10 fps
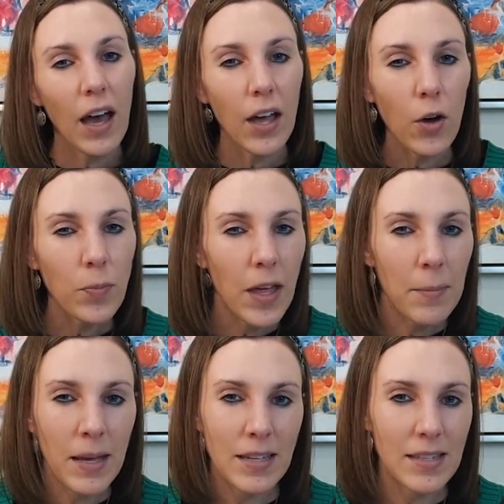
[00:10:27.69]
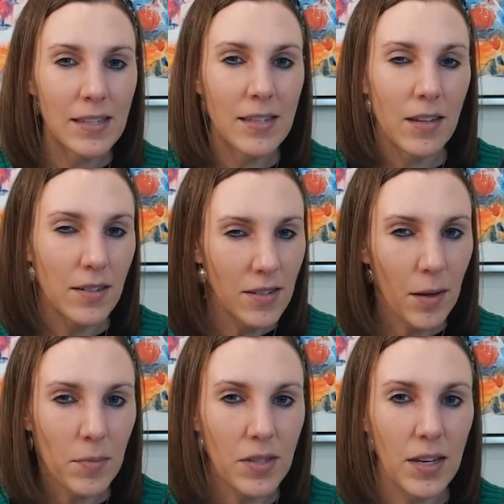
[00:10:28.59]
i hope that makes
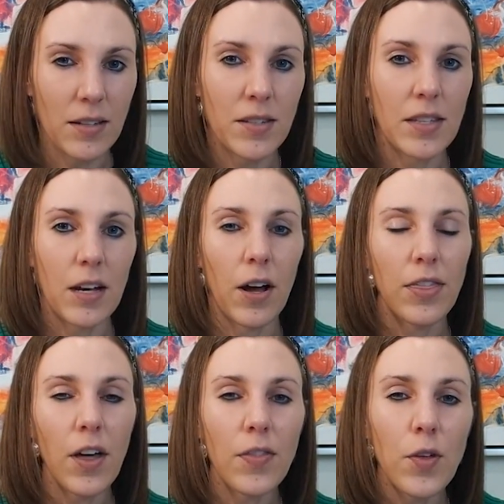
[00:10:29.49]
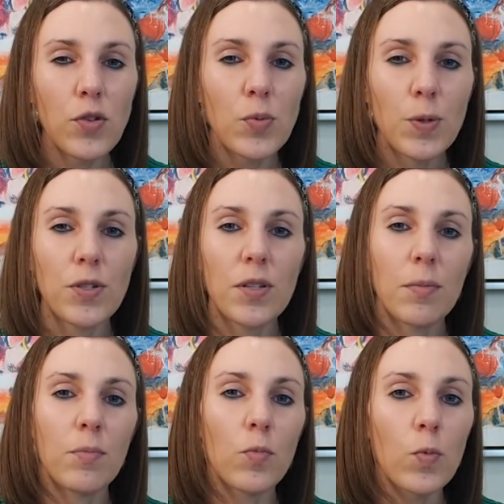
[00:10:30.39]
some sense there i thought those were
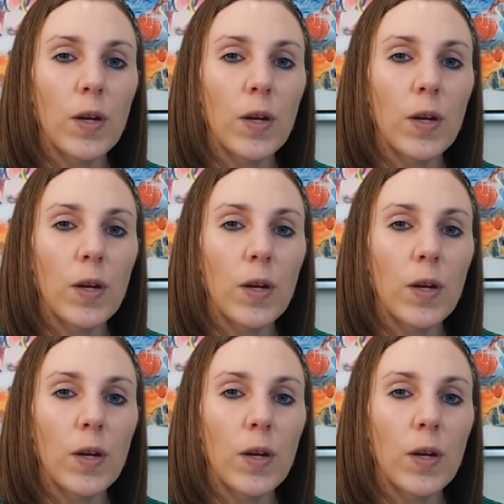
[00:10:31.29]
some